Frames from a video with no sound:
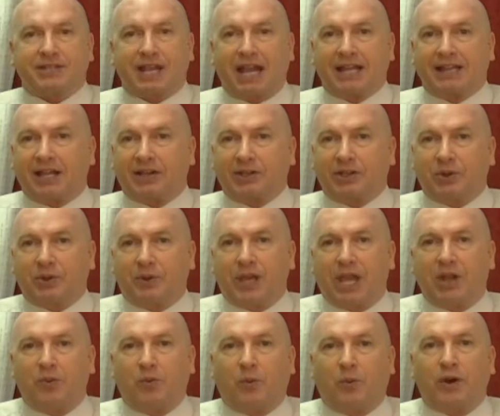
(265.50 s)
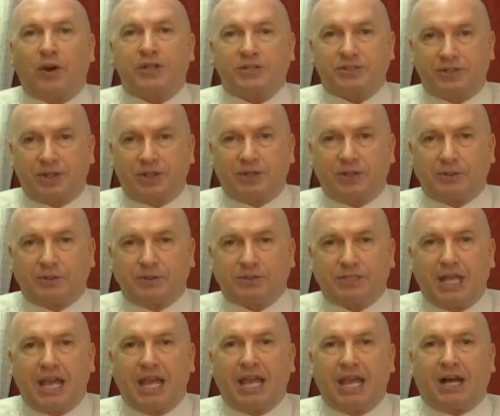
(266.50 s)
I'd like to go ahead and wash those
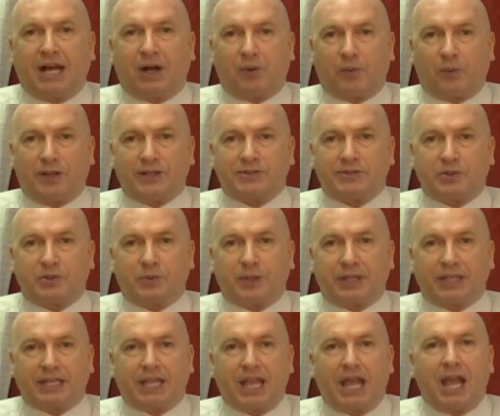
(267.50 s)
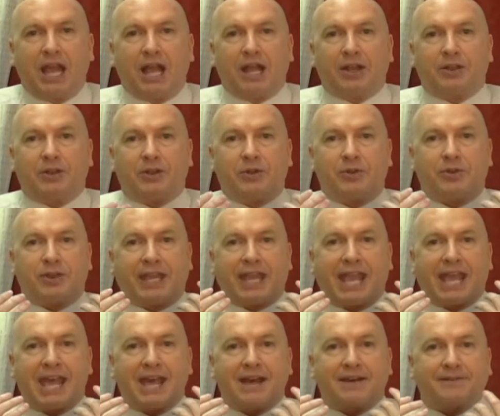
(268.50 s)
once a week. Do they
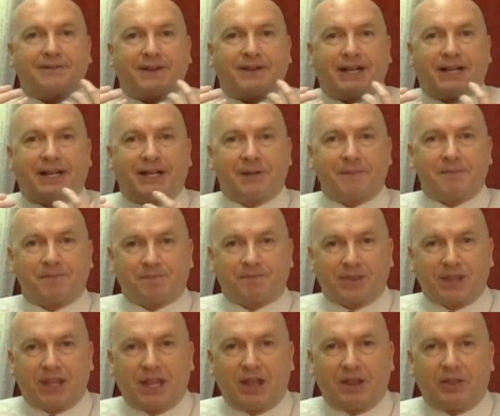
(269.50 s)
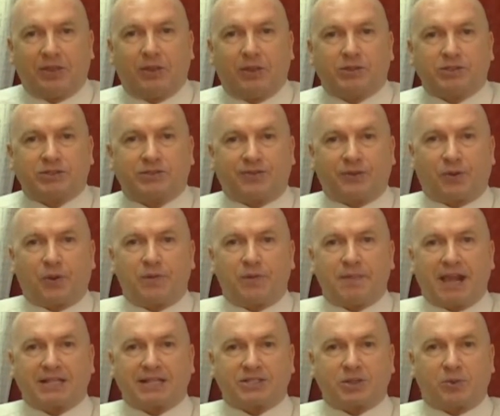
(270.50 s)
have those floor
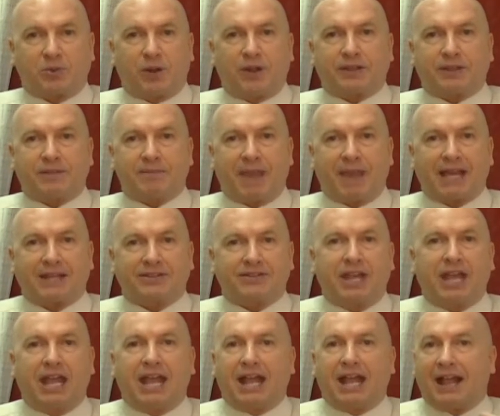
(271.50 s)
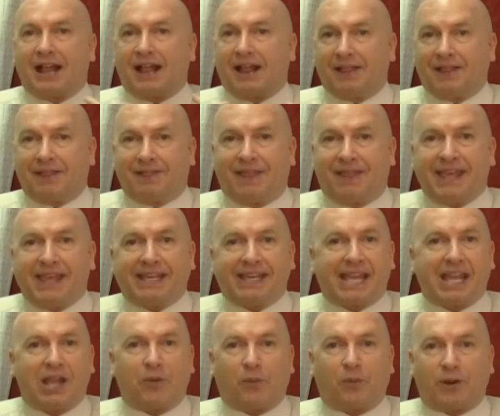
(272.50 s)
mats, the welcome mats? They
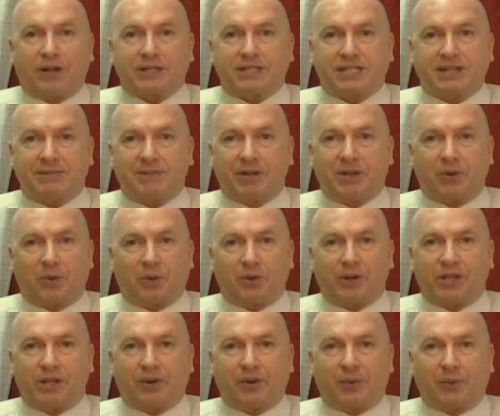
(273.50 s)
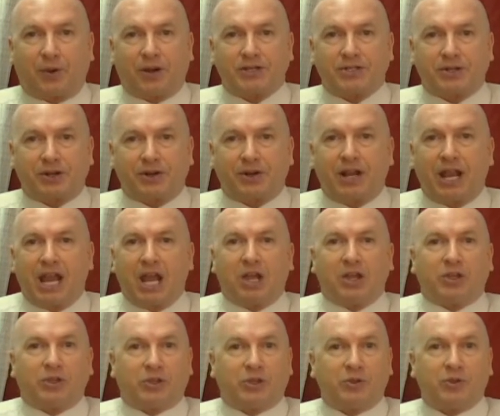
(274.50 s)
can't wash them in an ordinary washer.
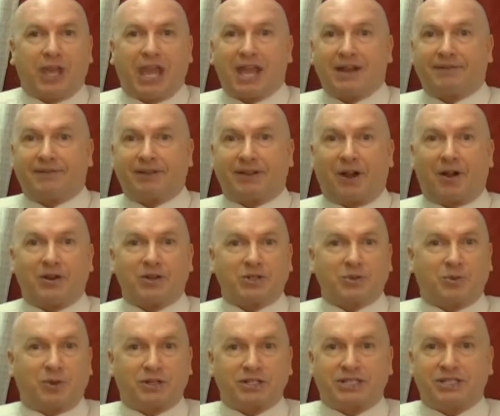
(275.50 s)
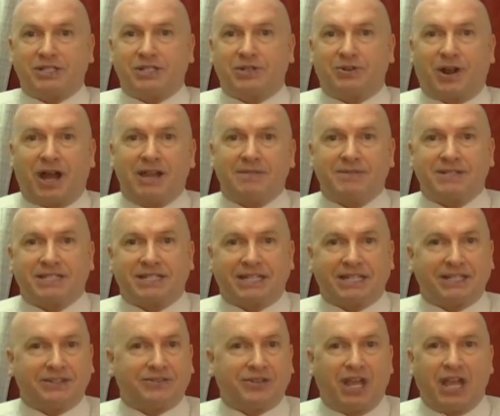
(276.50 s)
You have large washing and drying
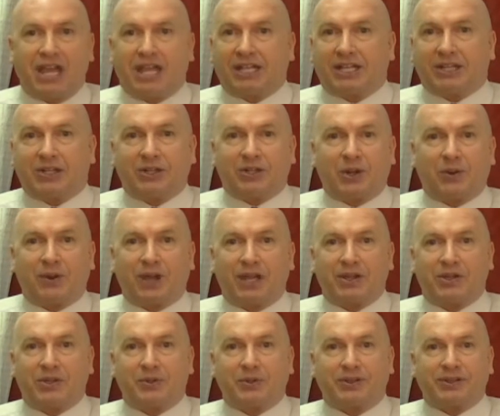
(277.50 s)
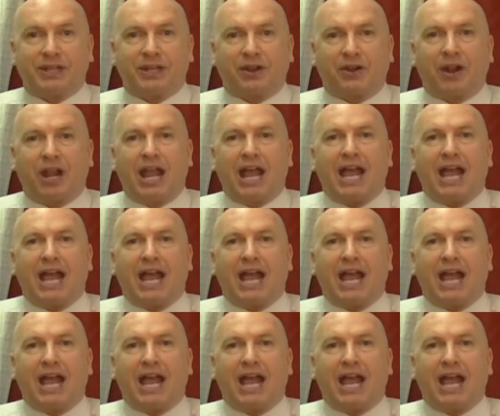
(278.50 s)
machines. Can you go ahead and do it there?